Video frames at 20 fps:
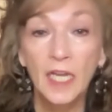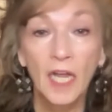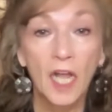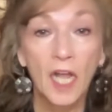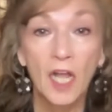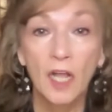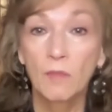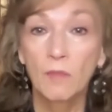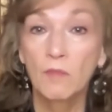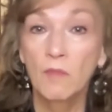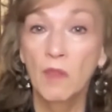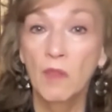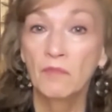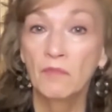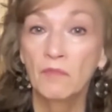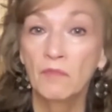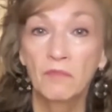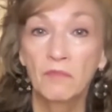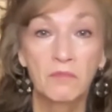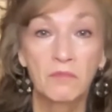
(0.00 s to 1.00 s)

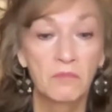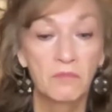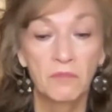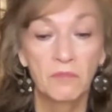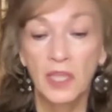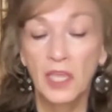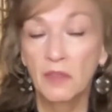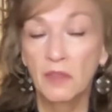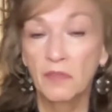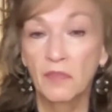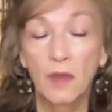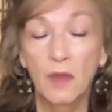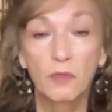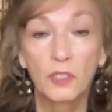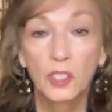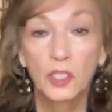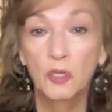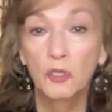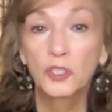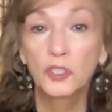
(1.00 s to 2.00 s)
They were
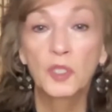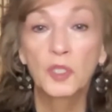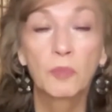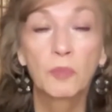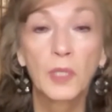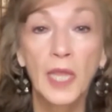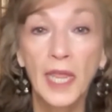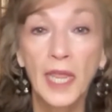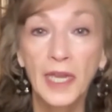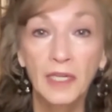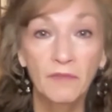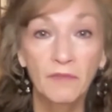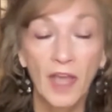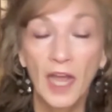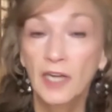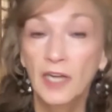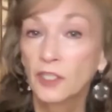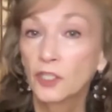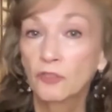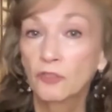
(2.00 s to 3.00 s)
told the plan of how
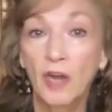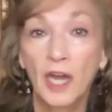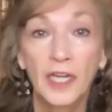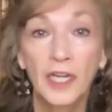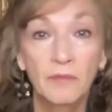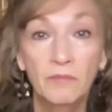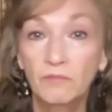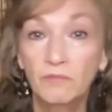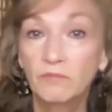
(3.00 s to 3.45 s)
to try to